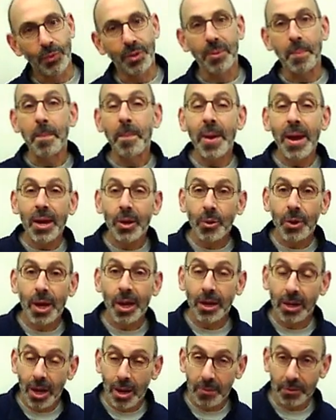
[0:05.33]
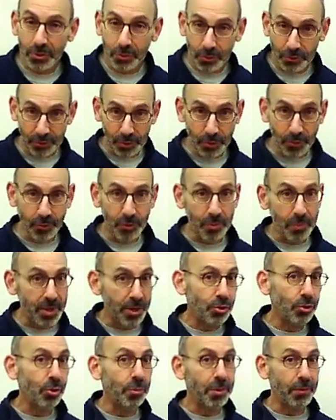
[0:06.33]
with microeconomics review for the
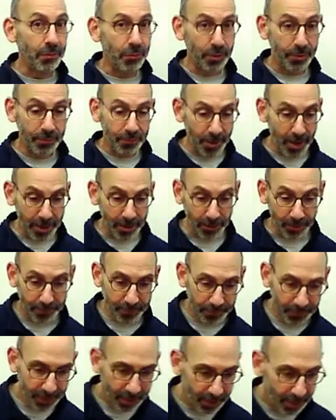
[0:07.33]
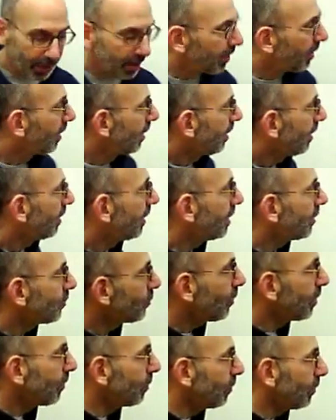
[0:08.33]
midterm and for the final.
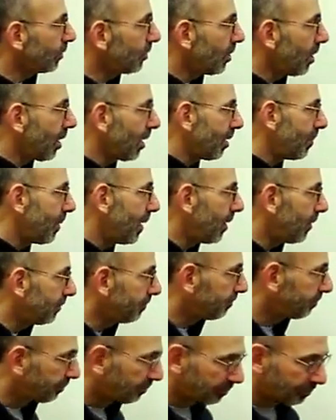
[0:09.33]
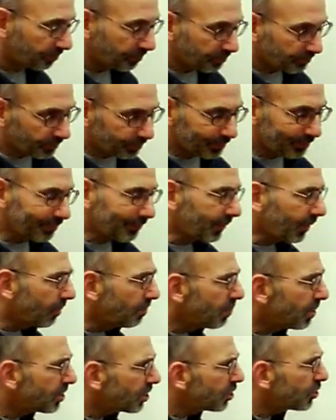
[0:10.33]
This one will talk about
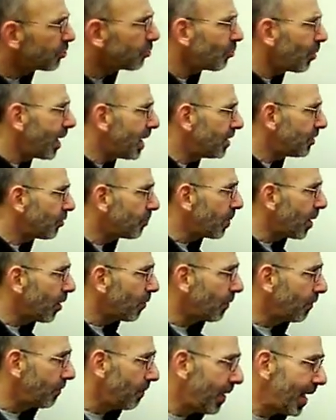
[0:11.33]
budget constraints, comparative